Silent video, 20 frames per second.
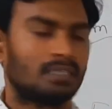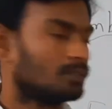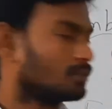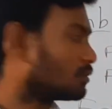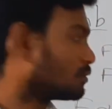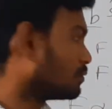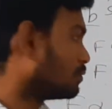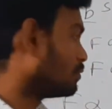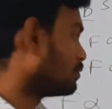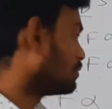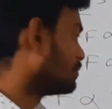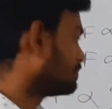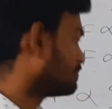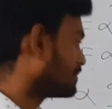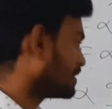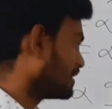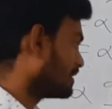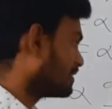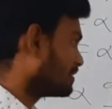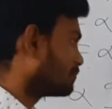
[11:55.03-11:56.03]
so
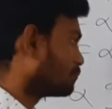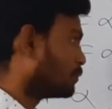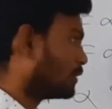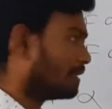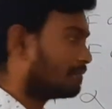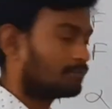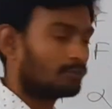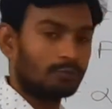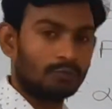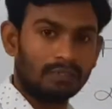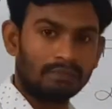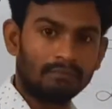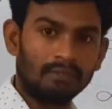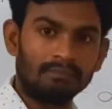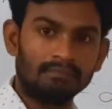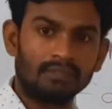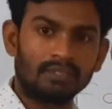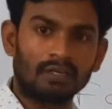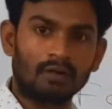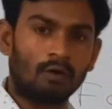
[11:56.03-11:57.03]
we have to
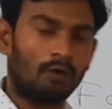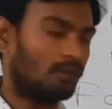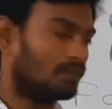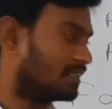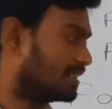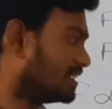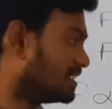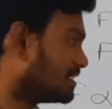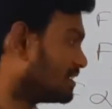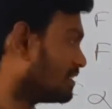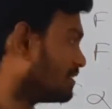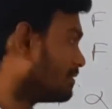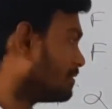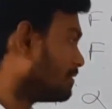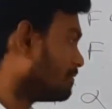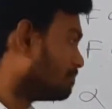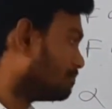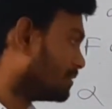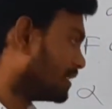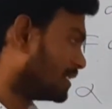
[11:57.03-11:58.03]
remember all these
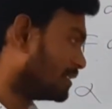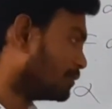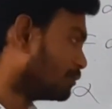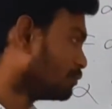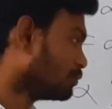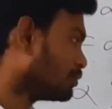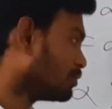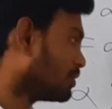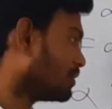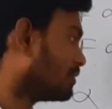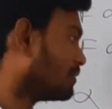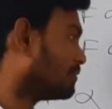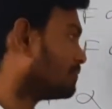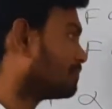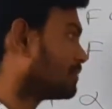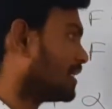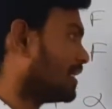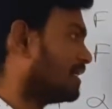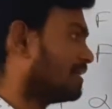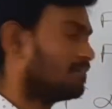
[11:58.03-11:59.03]
values
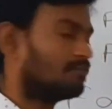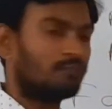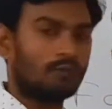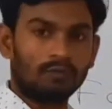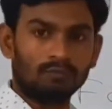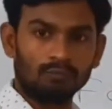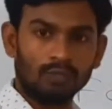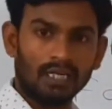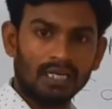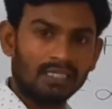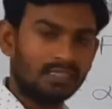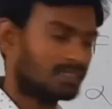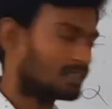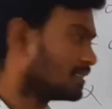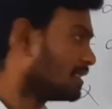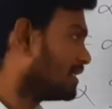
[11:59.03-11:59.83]
and formulas.